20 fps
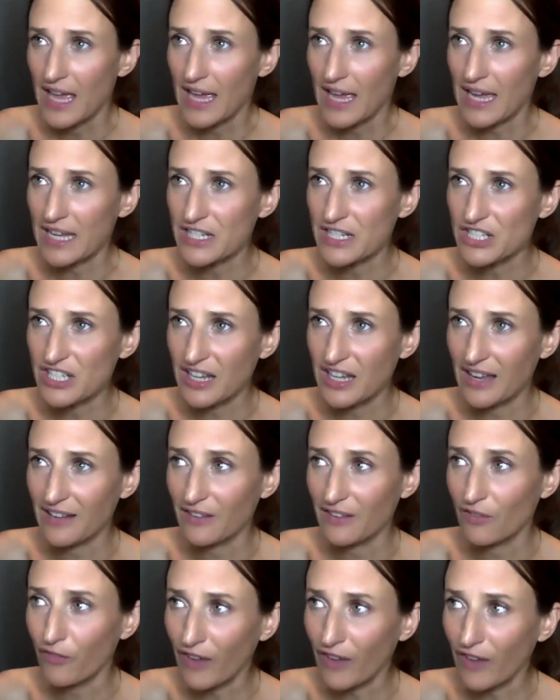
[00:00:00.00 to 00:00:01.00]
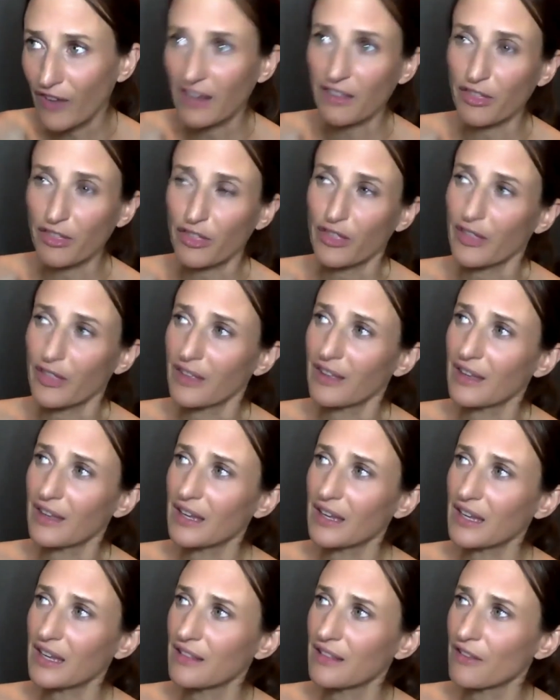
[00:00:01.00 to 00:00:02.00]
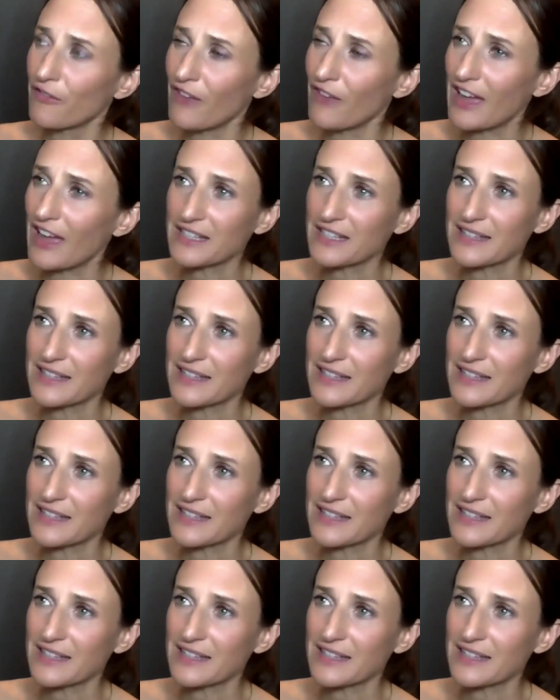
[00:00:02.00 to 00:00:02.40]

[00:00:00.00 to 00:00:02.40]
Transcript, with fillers: and she has faith in the fact